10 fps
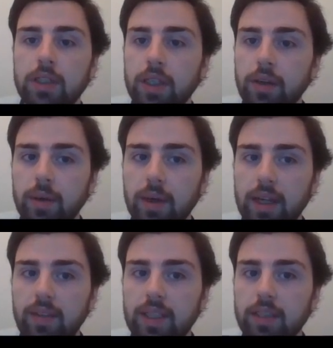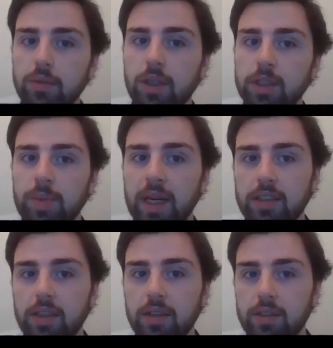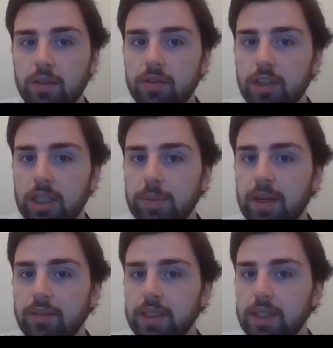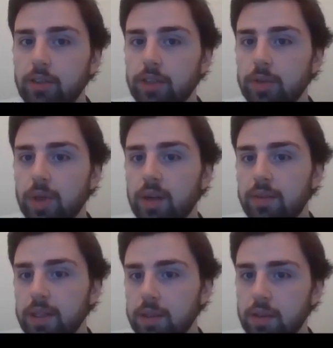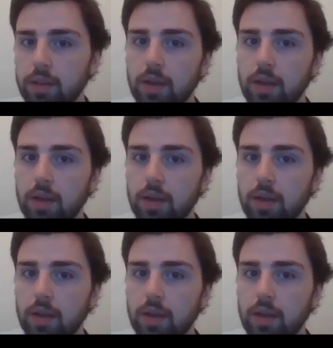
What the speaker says: So again, this all comes back to sort of transparency and trustworthiness.